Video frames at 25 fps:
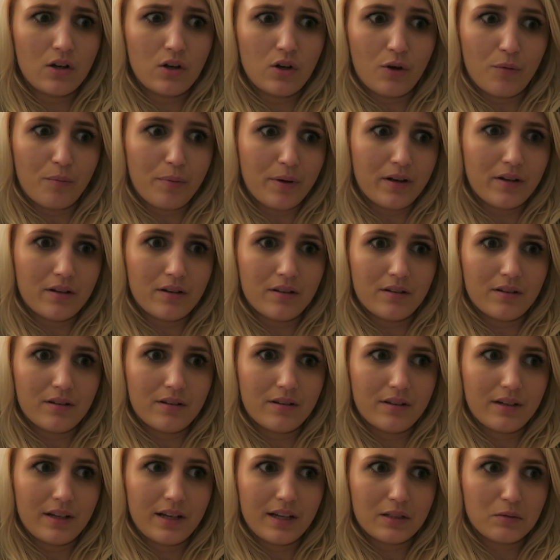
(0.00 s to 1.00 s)
a lot better
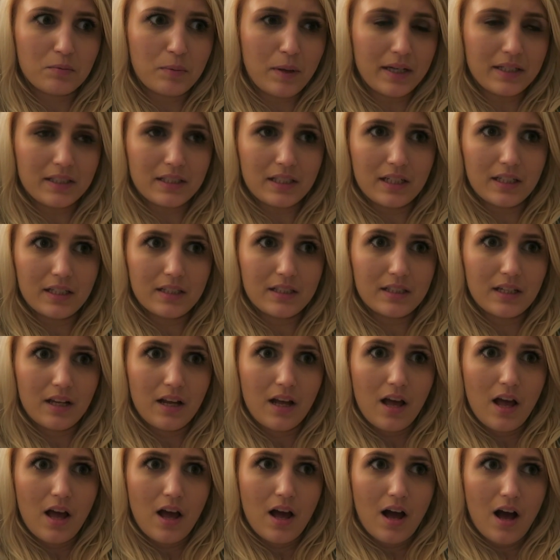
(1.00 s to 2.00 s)
than expected.
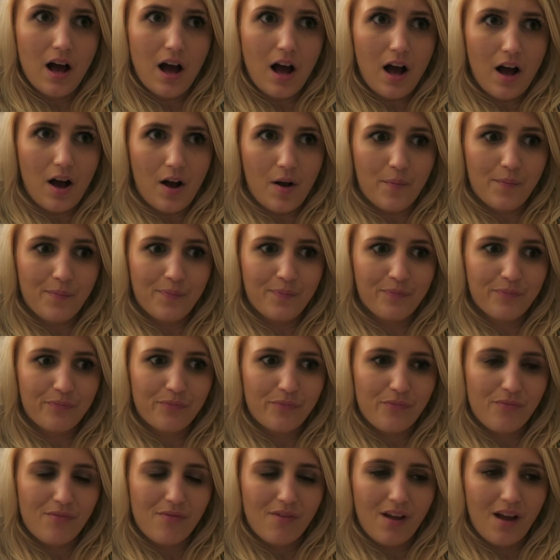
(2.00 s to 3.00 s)

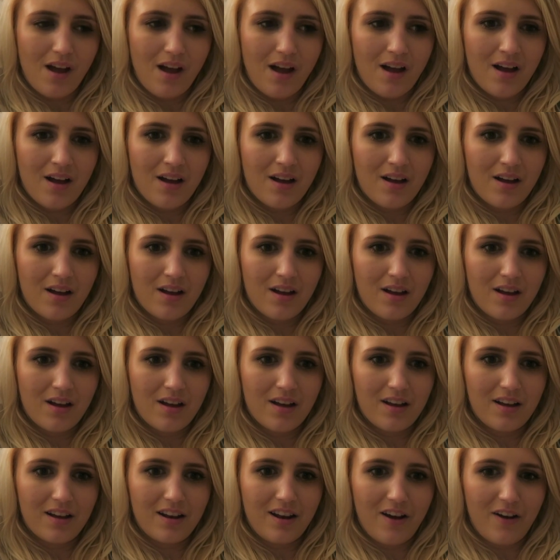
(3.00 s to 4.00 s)
Um,
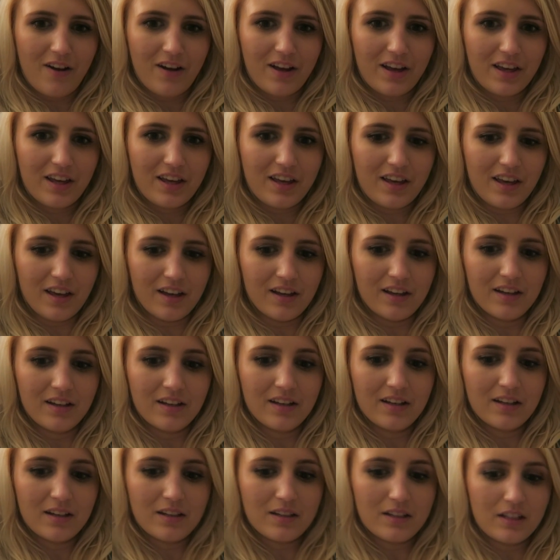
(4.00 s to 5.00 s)
like,
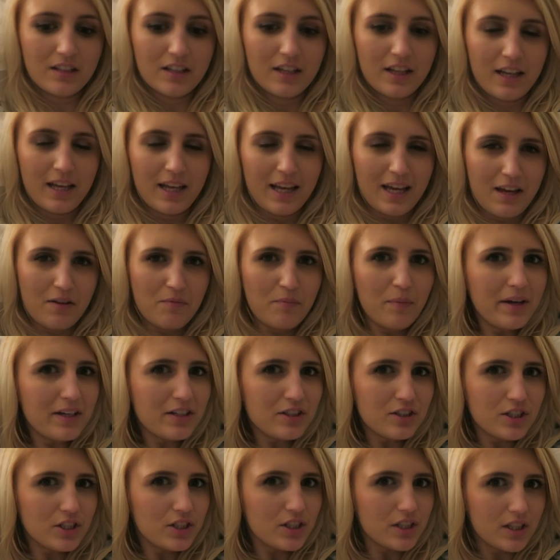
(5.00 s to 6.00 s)
it
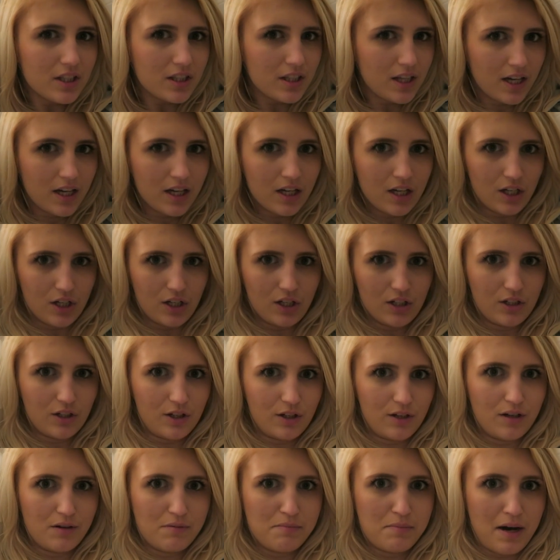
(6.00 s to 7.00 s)
makes you think a
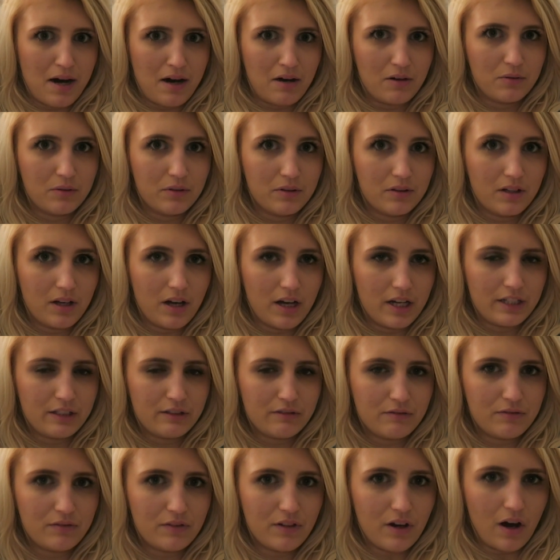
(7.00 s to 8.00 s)
lot about
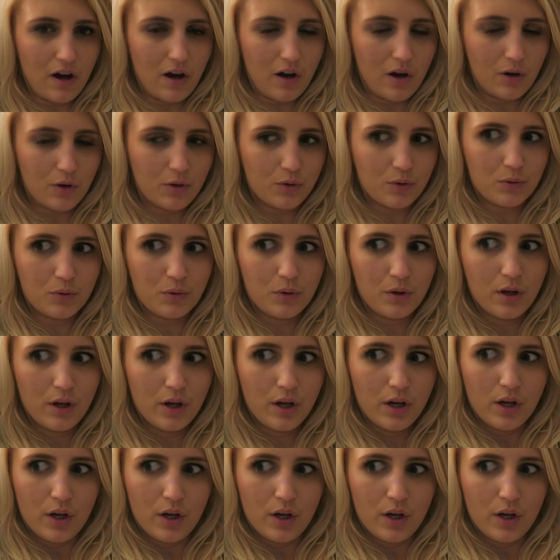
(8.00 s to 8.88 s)
kind of the whole